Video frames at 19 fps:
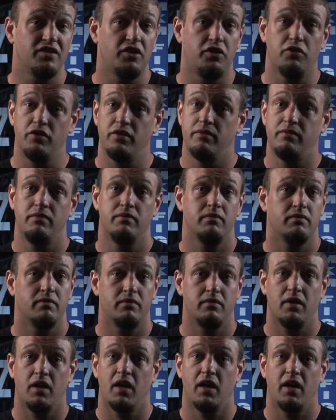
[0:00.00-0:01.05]
good
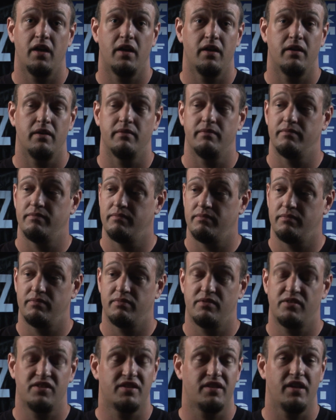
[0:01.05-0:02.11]

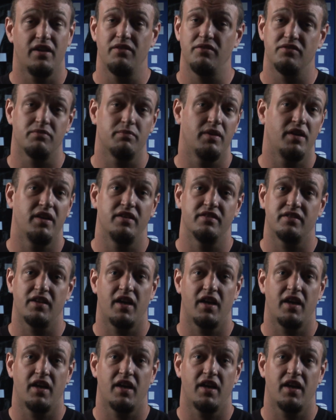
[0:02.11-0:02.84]
skills, man.